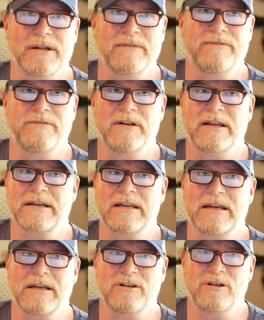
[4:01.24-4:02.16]
they feel like
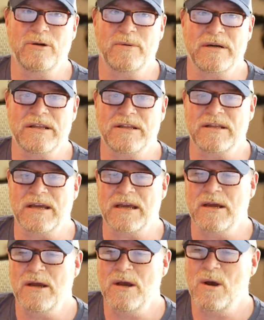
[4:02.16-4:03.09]
they can do
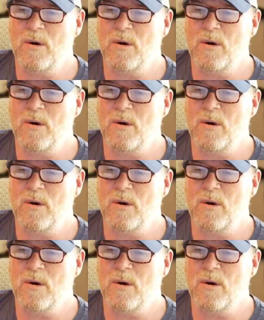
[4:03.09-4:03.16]
anything